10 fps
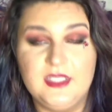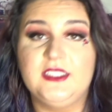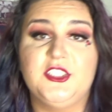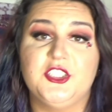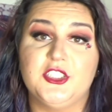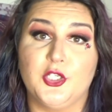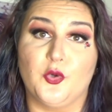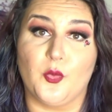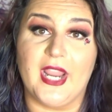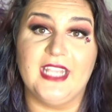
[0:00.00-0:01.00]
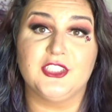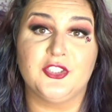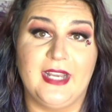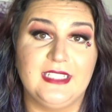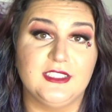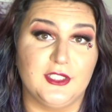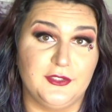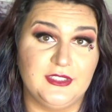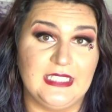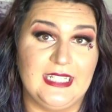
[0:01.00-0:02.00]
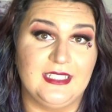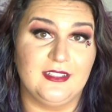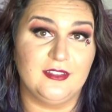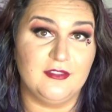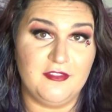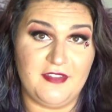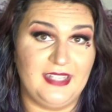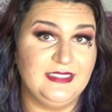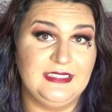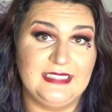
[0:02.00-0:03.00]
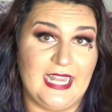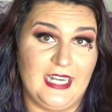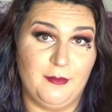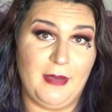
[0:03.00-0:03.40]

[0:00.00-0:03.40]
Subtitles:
This is just a great translucent face setting